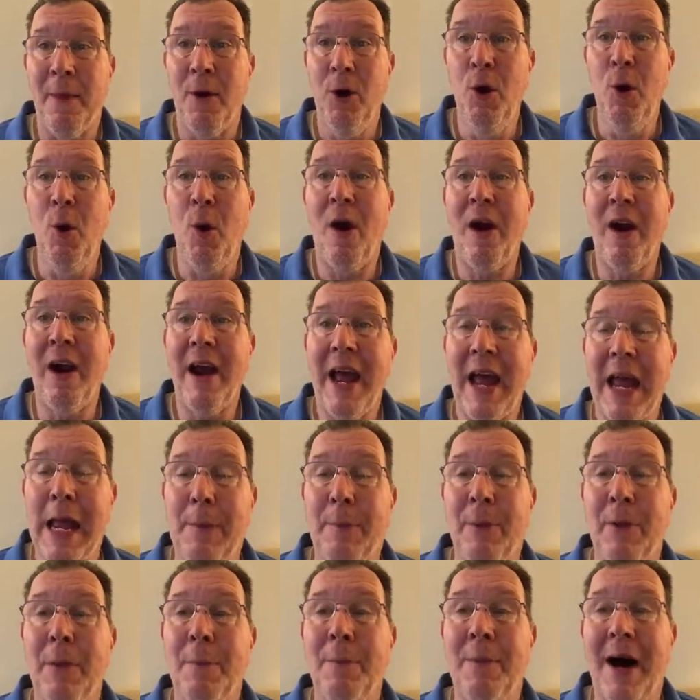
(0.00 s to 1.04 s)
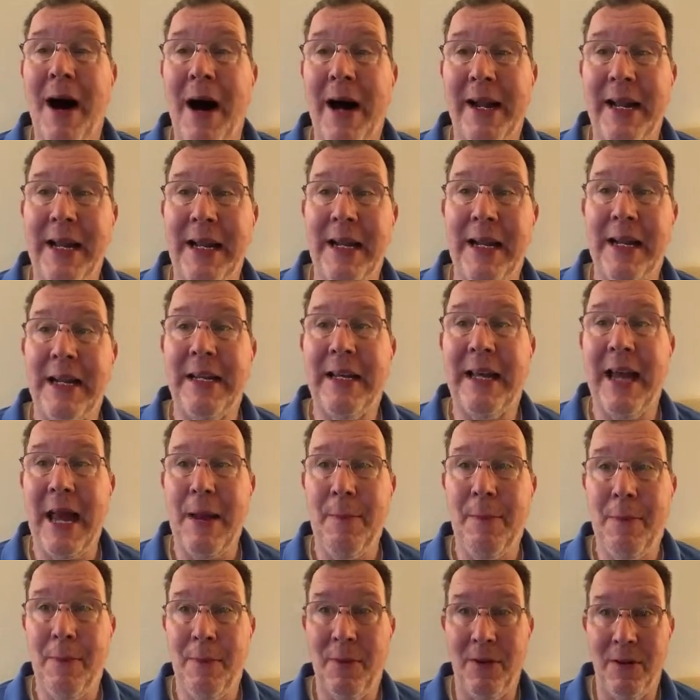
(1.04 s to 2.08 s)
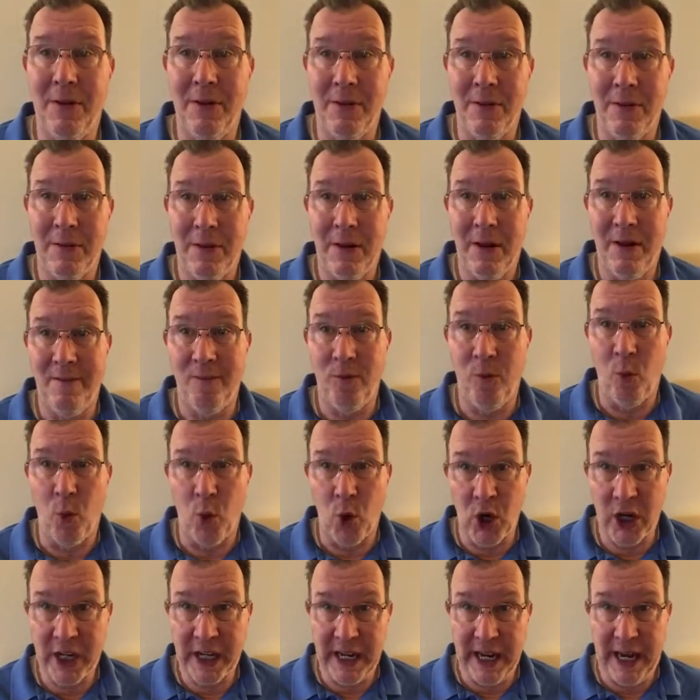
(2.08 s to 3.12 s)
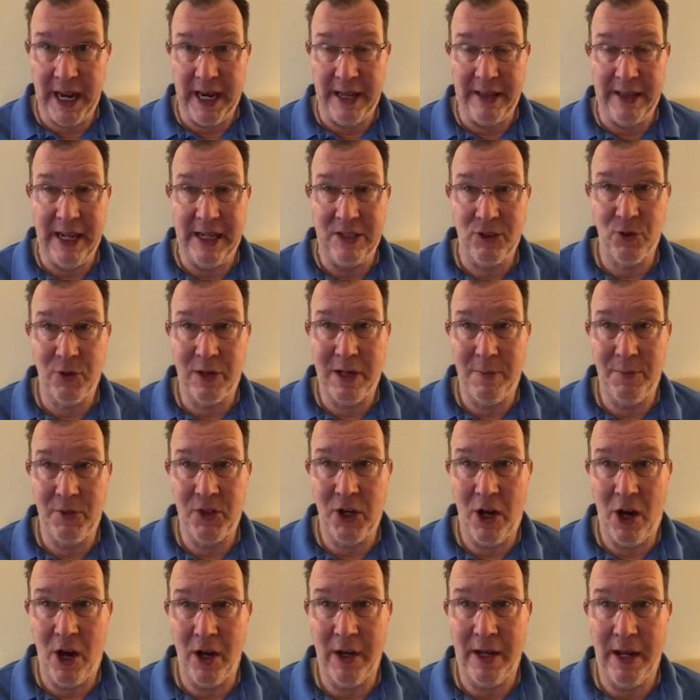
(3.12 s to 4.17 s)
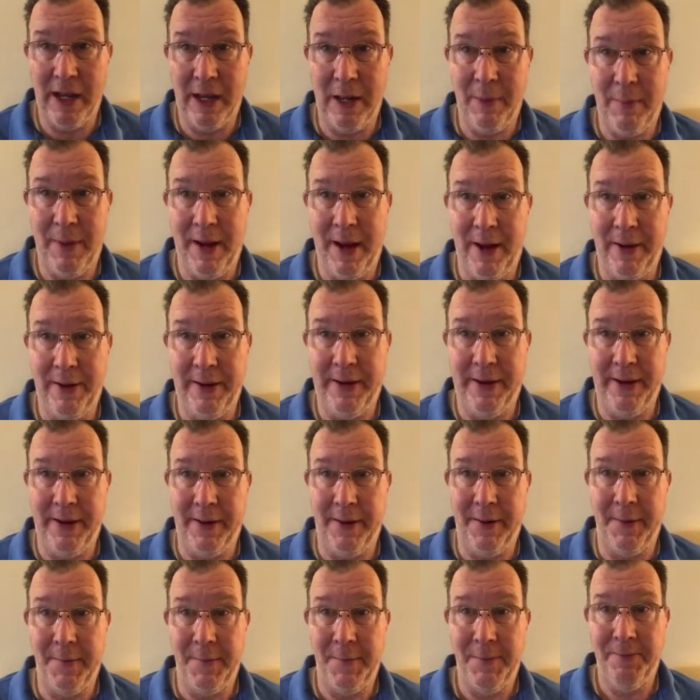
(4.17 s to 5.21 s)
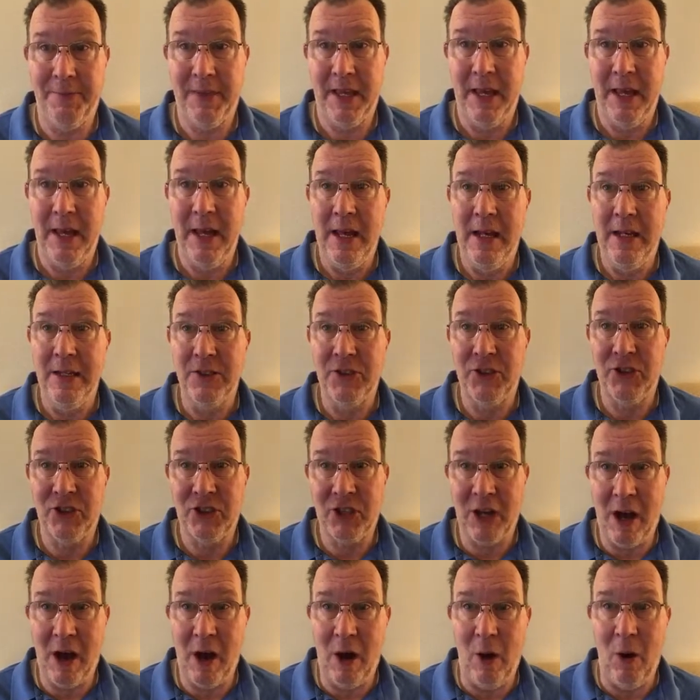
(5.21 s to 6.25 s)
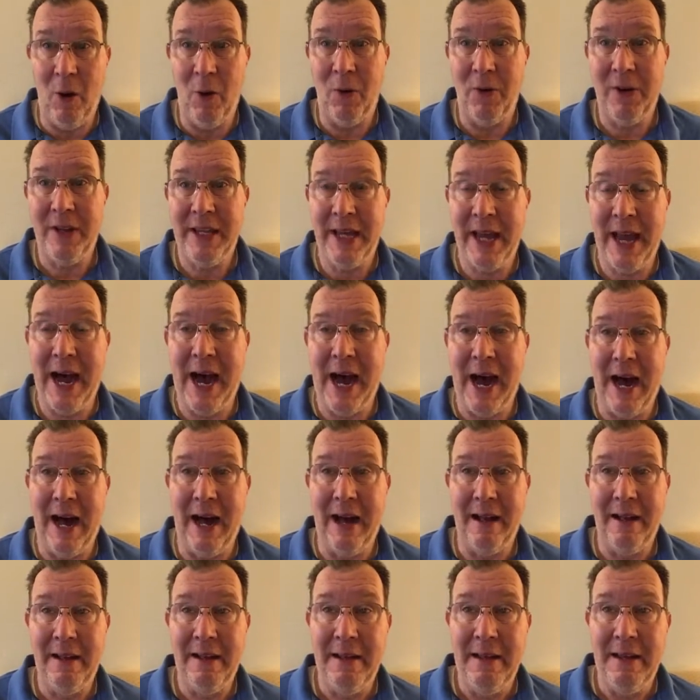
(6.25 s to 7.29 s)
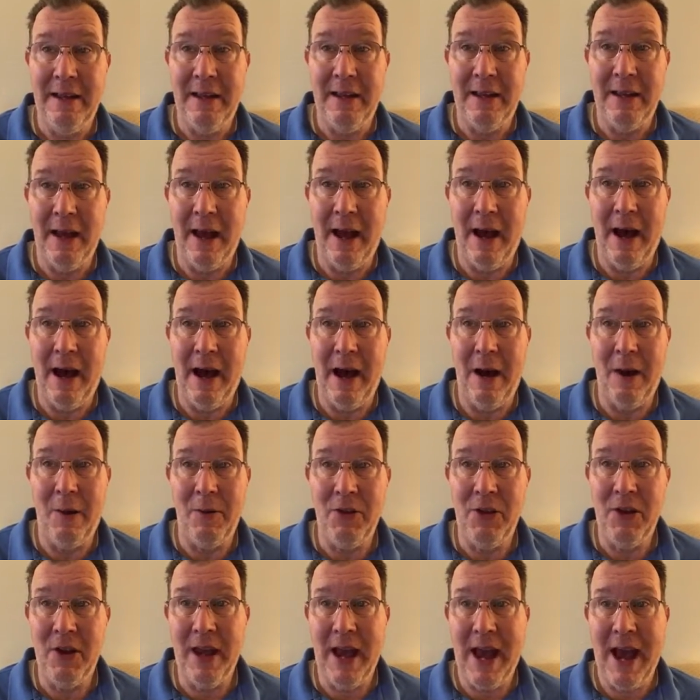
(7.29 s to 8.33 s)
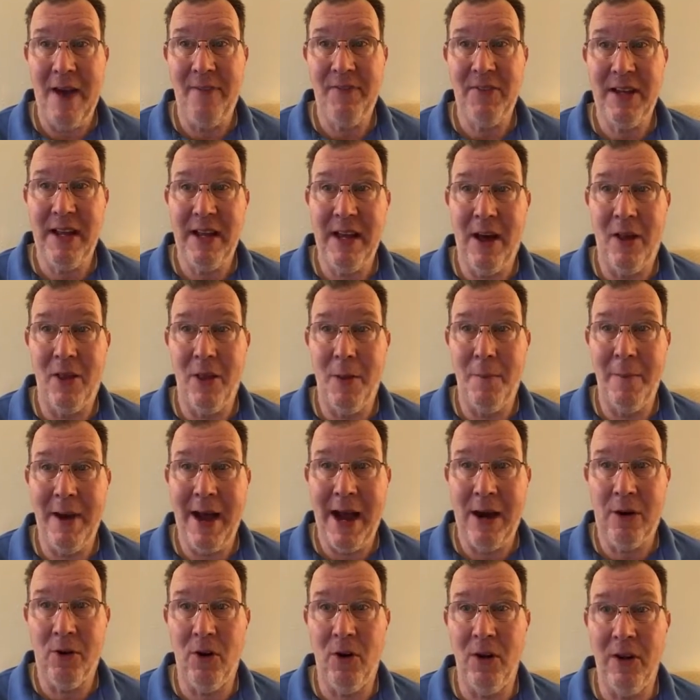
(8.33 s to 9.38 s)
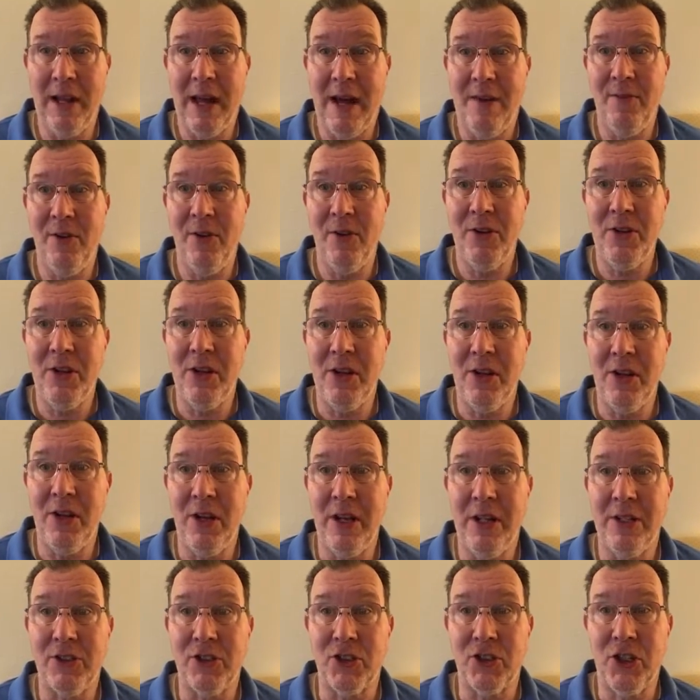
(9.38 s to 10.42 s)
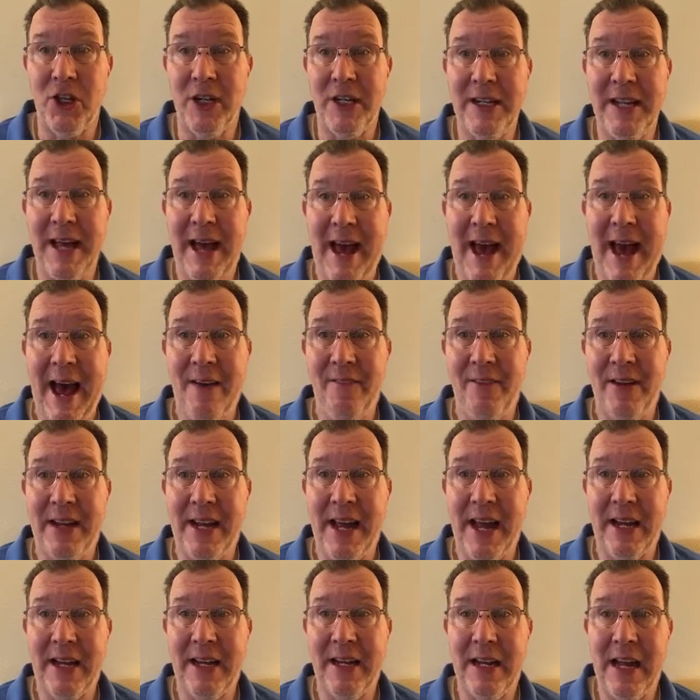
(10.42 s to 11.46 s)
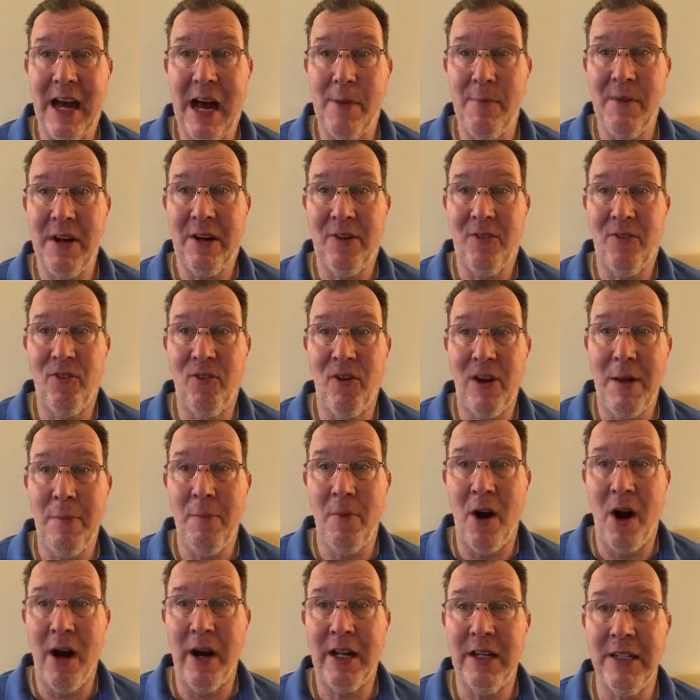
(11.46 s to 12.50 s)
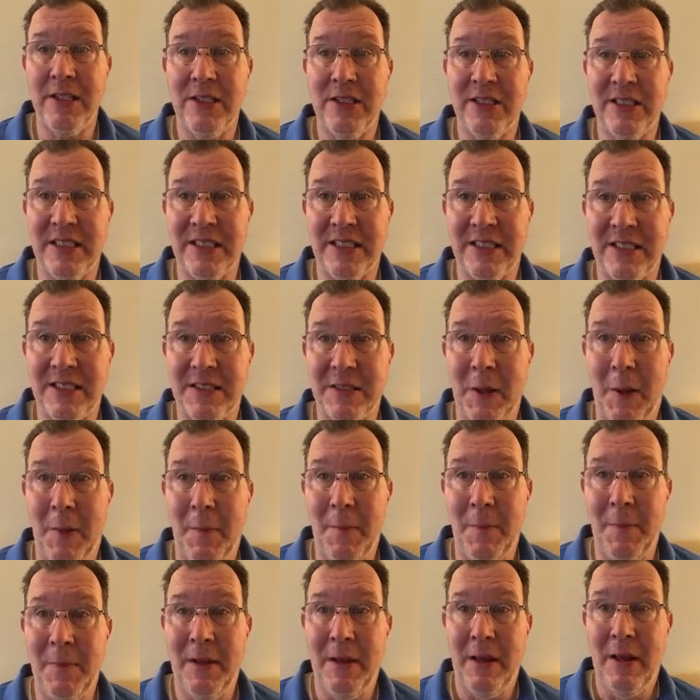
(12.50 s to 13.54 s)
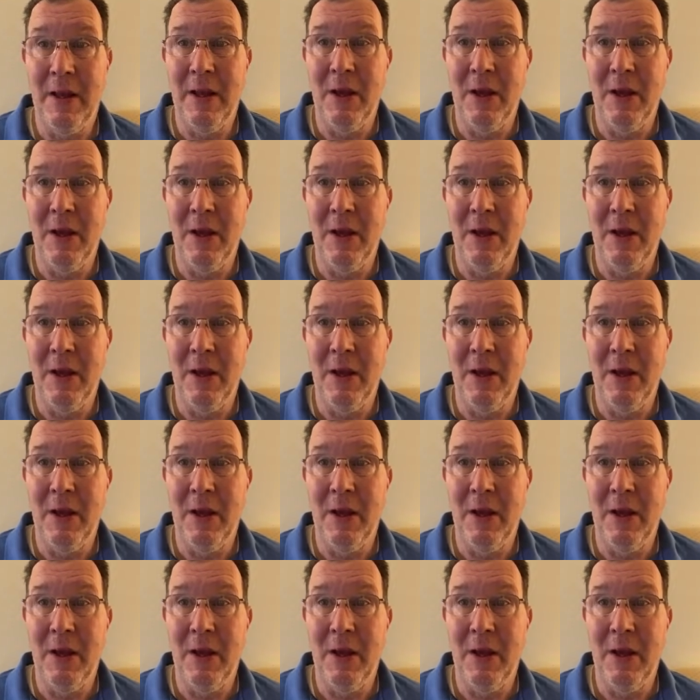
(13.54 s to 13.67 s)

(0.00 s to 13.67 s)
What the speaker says: who are able-bodied and capable of working. That's what I'm talking about here. So, yeah. You have to, on the macro level, it's good to have an economic free market system